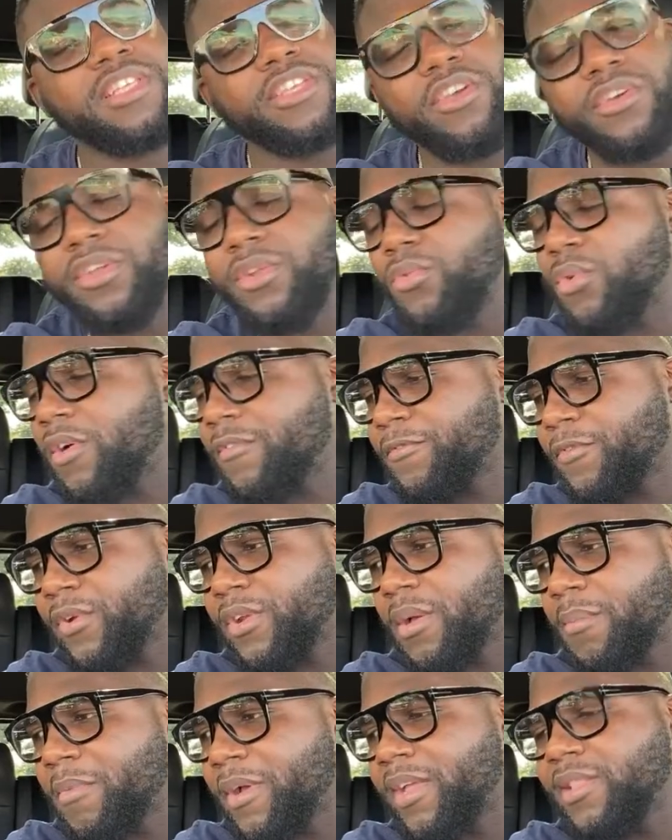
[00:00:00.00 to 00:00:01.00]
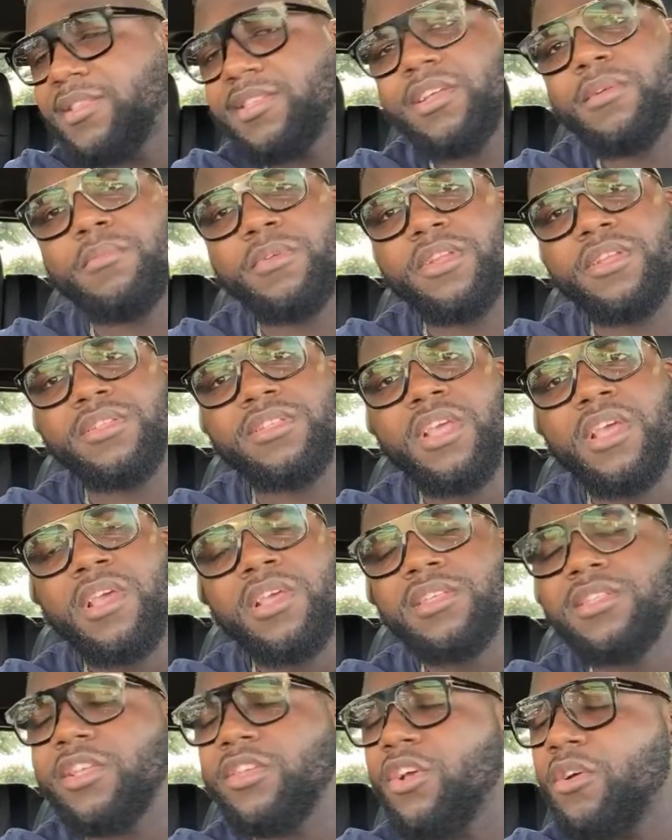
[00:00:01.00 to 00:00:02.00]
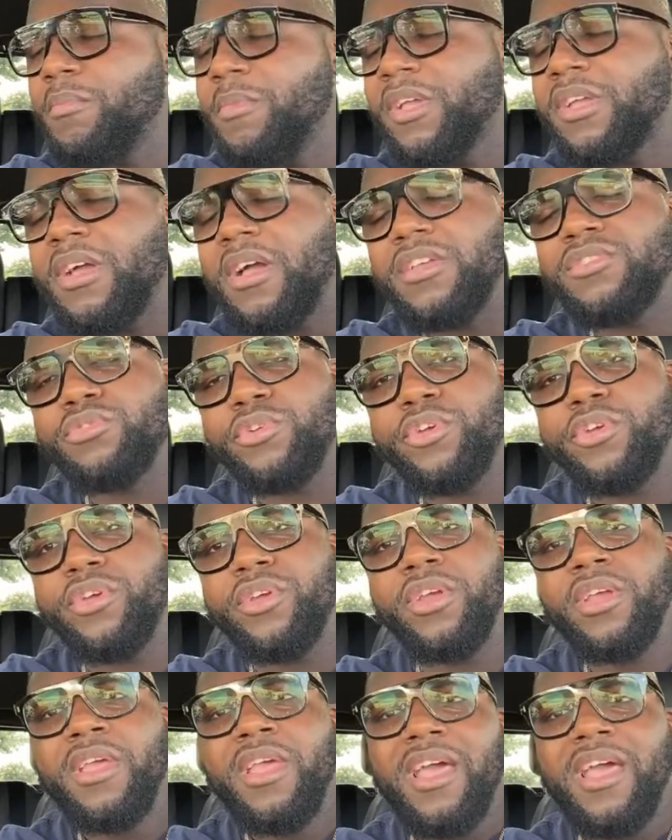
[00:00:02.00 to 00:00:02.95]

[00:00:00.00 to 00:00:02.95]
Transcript: yo, a friend of mine tell me this. Say, yo, because we're...